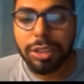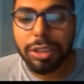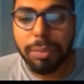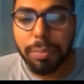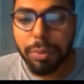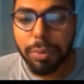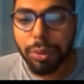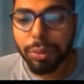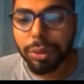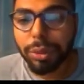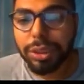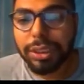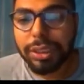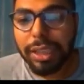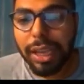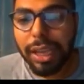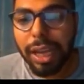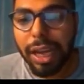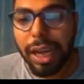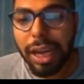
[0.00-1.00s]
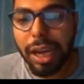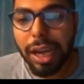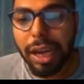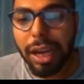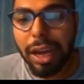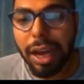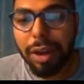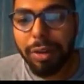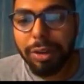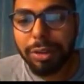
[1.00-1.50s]
So suppose
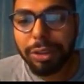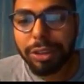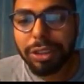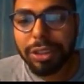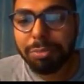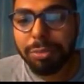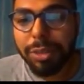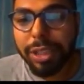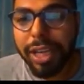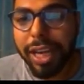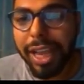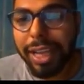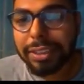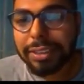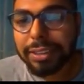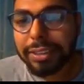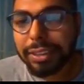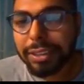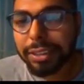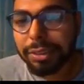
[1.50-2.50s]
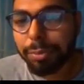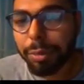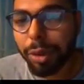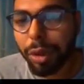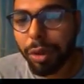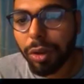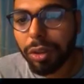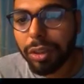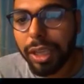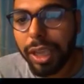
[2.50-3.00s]
I want to summarize this
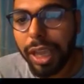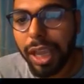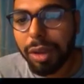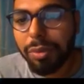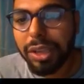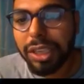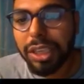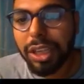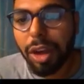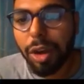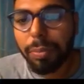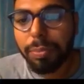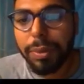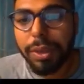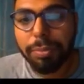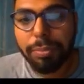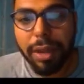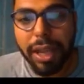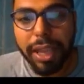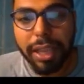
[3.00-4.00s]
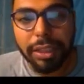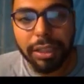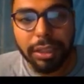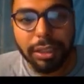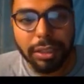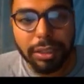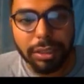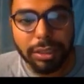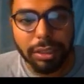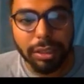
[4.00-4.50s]
blog. I will copy
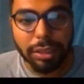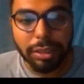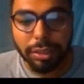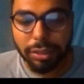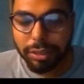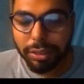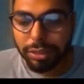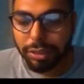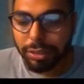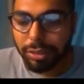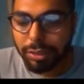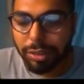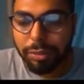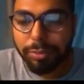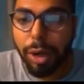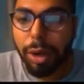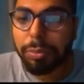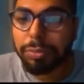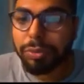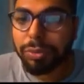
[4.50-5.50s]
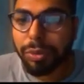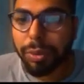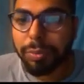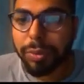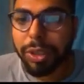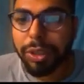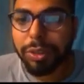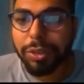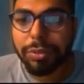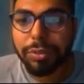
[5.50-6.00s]
my prompt
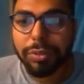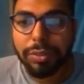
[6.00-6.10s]
from